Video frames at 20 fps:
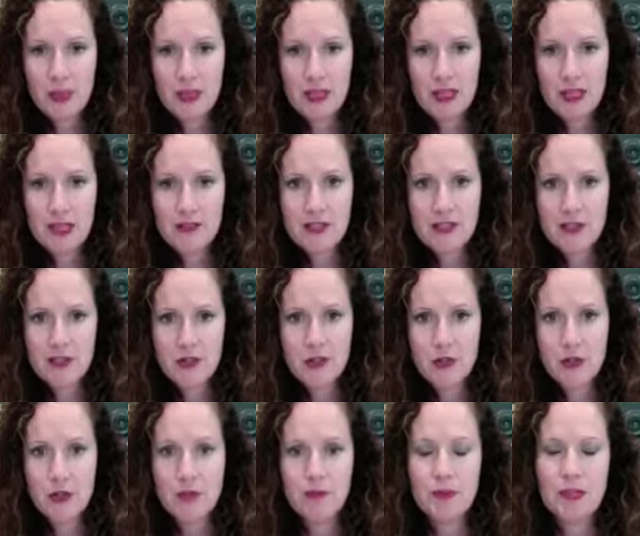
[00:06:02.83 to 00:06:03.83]
Collective
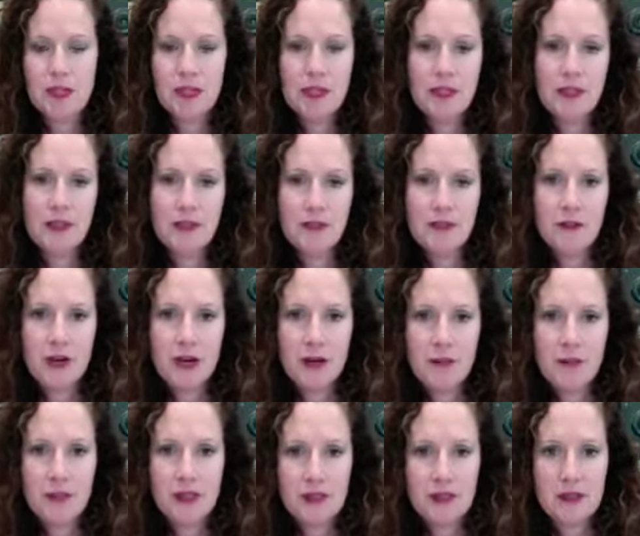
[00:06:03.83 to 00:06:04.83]
group
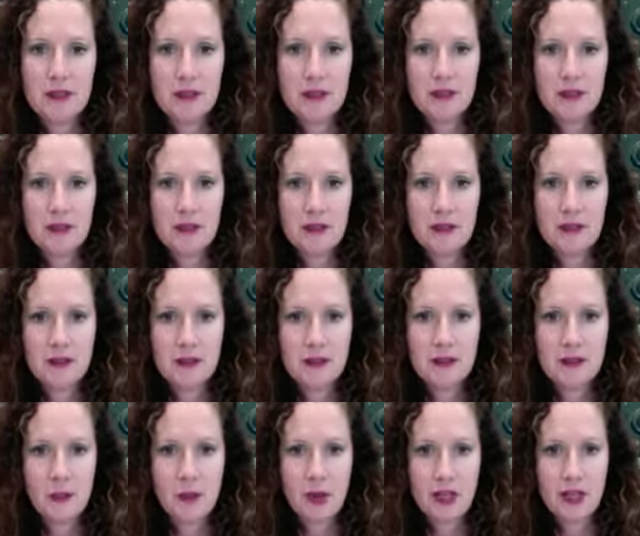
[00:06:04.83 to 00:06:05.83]
from
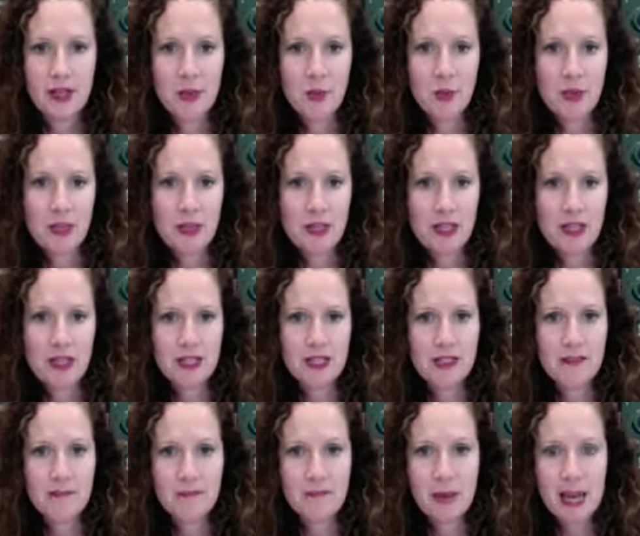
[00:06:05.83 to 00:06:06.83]
the Writing Warriors
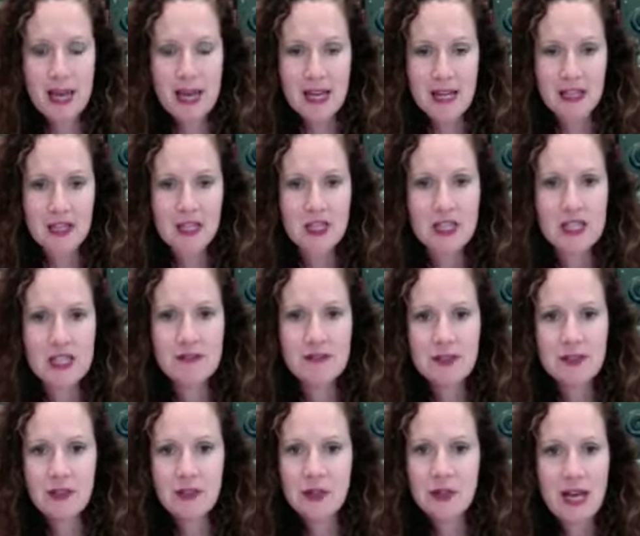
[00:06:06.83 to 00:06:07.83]
Collective page, even
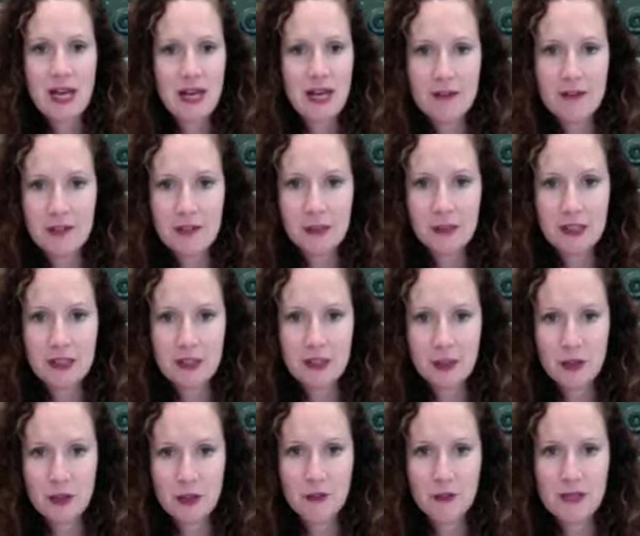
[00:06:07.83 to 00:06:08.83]
though not everyone in the
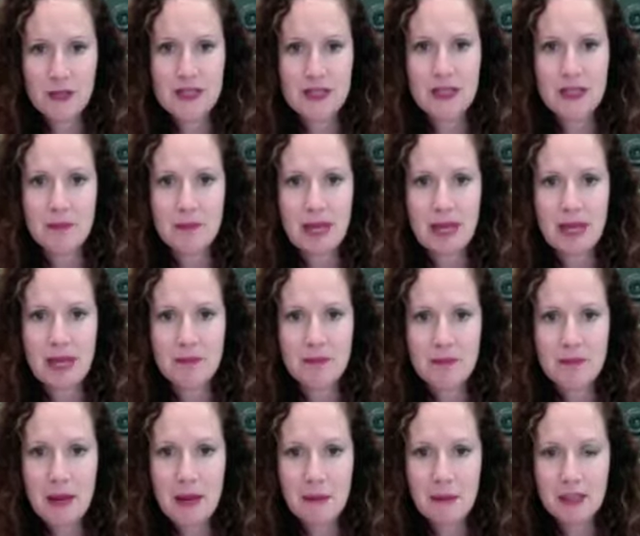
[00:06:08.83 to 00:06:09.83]
group is a paid
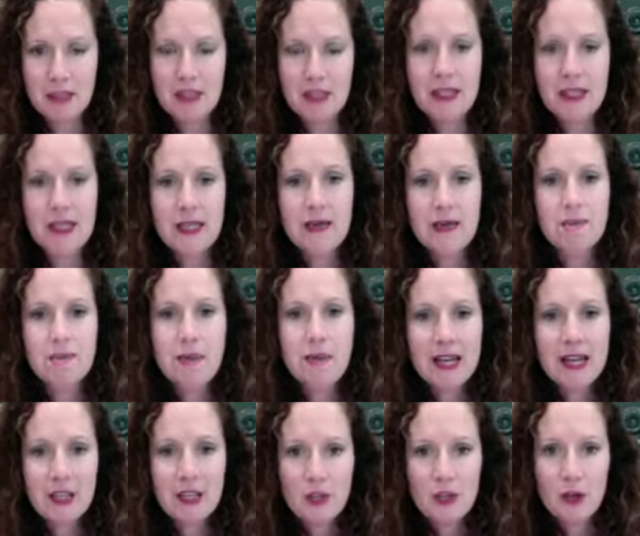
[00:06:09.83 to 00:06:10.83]
member,
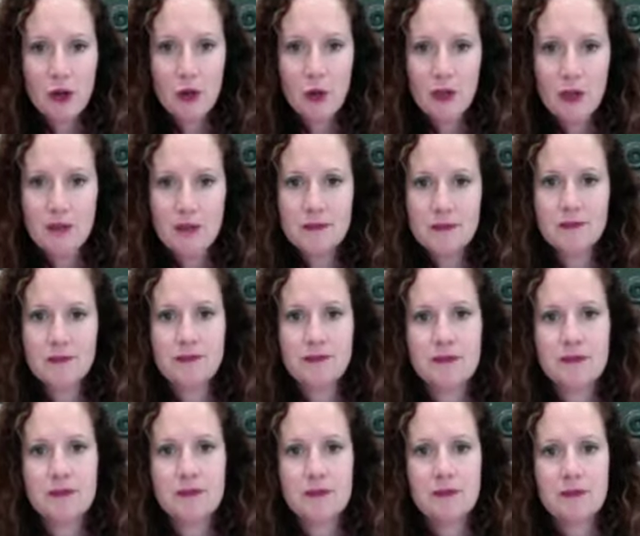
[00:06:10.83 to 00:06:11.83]
my goal,
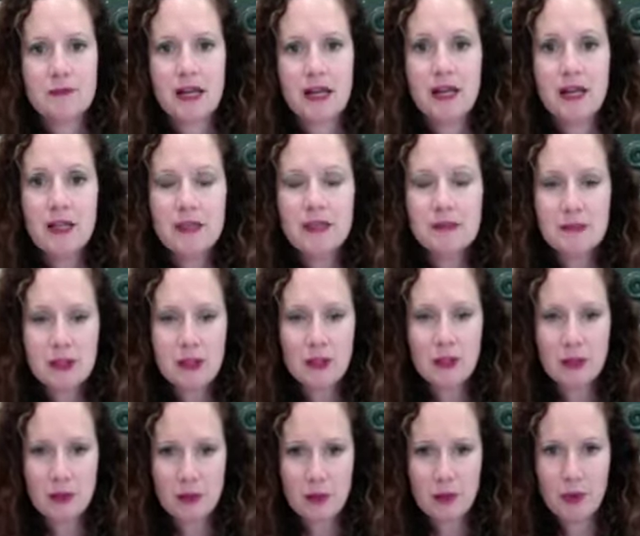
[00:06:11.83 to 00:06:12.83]
my ultimate
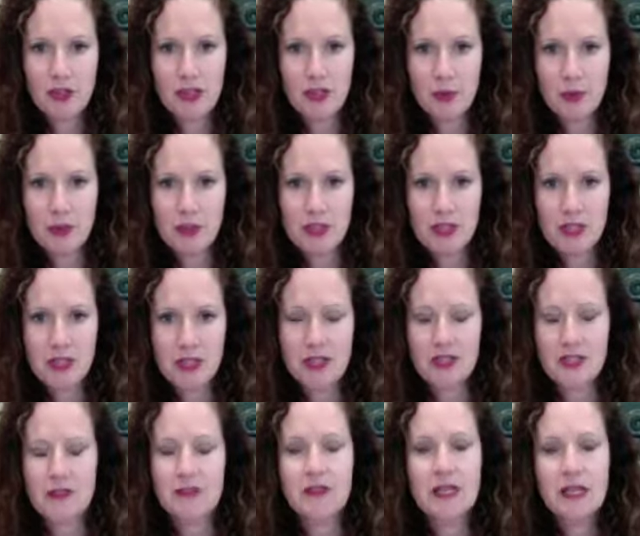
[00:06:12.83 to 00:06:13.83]
goal with Writing Warriors
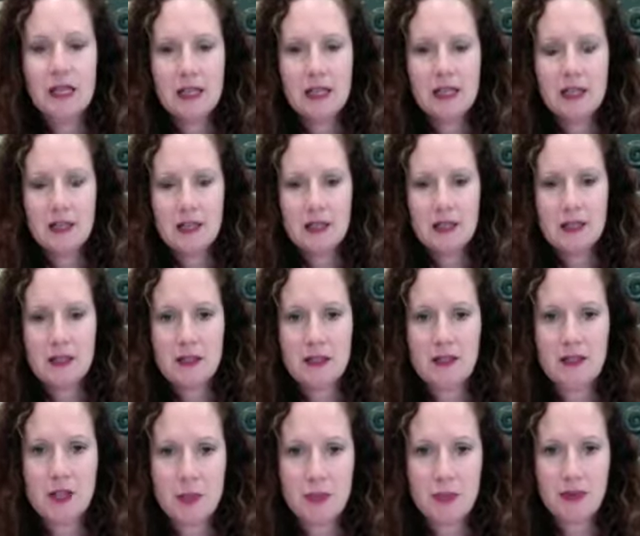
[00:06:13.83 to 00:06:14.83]
Collective is
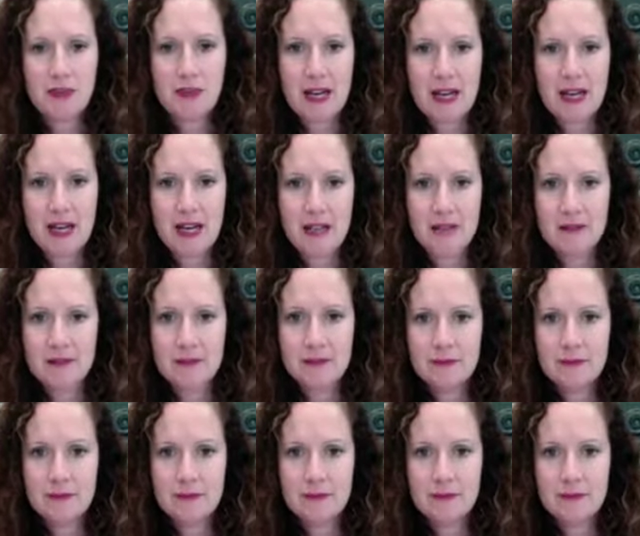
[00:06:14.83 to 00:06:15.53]
to provide